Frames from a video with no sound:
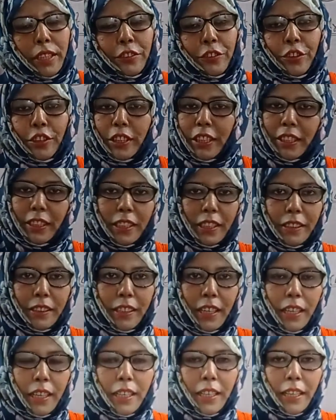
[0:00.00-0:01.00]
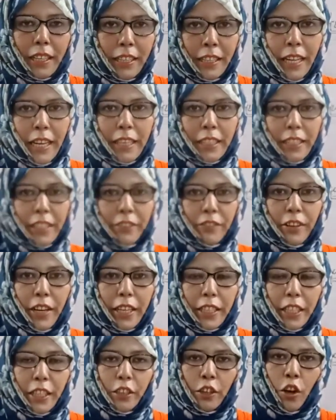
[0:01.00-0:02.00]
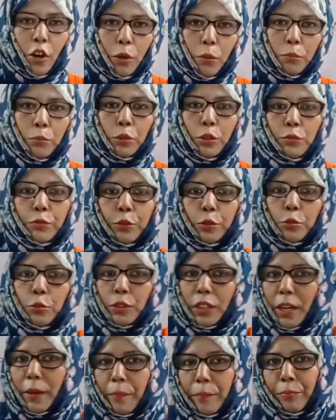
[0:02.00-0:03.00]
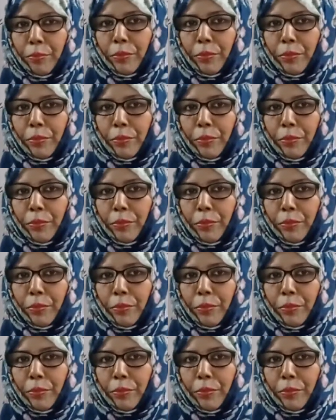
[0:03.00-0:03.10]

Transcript: So this is the narrative writing. Now move through the